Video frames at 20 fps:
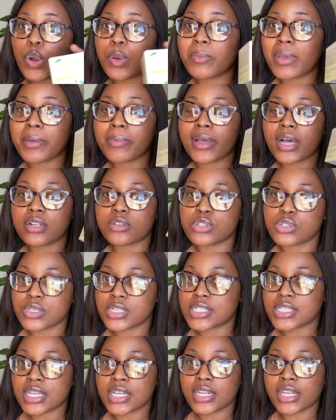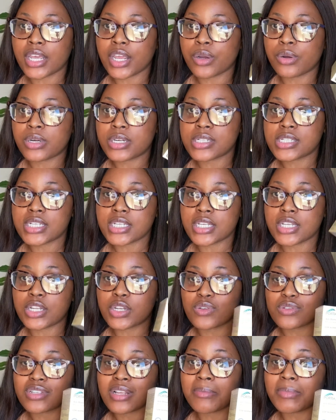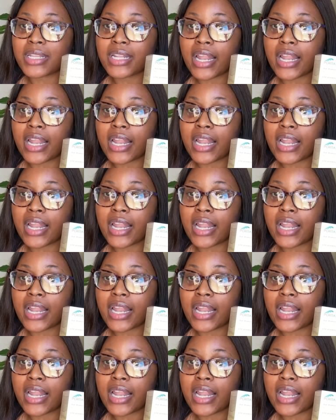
Maybe I'll do a skincare routine or something